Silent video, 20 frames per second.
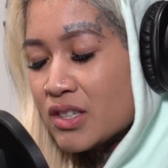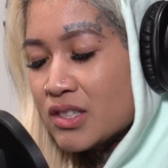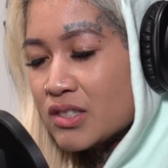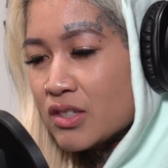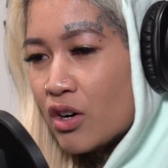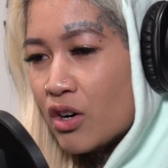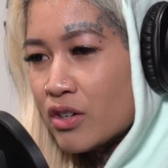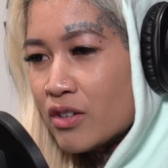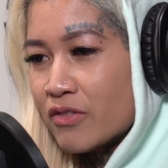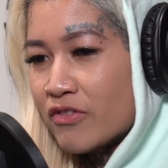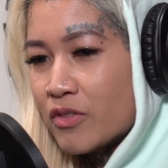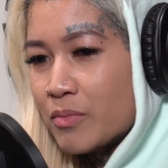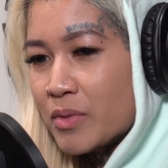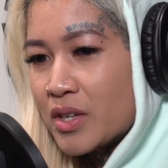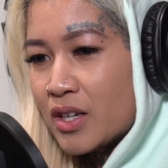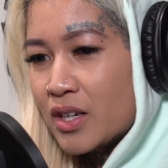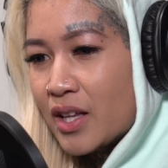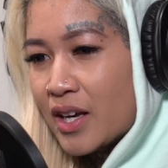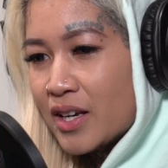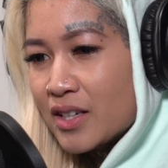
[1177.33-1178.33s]
that it's hard for
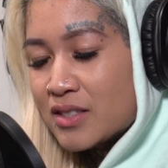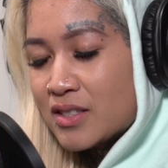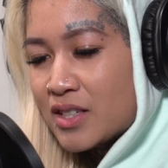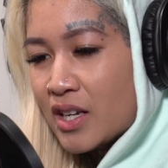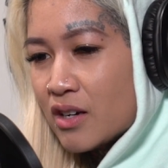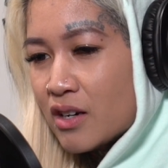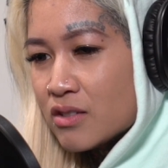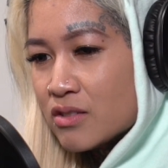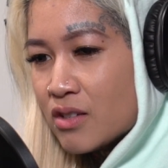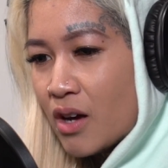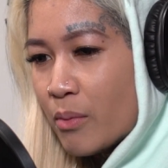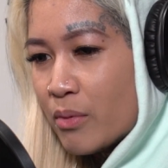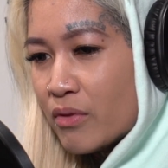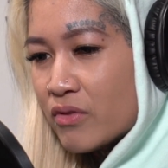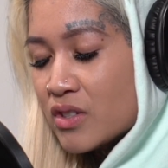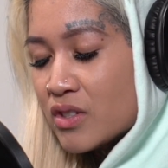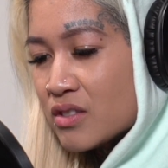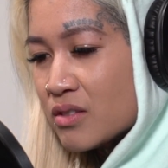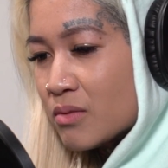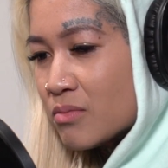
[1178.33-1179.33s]
me to like stay on top
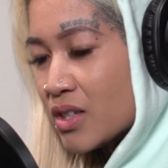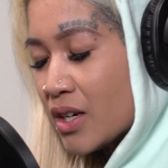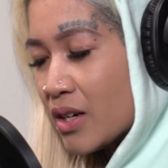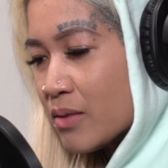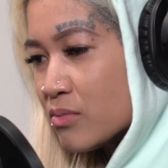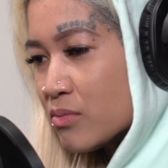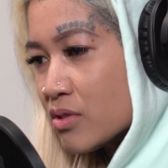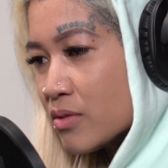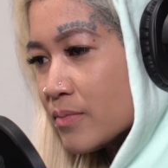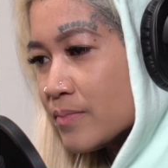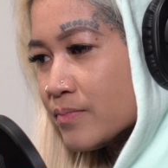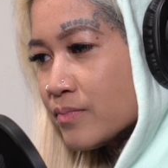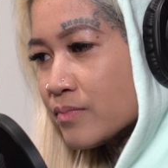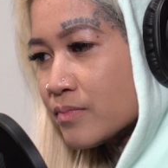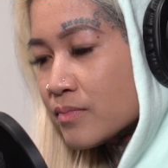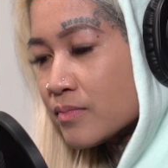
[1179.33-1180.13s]
of it sometimes.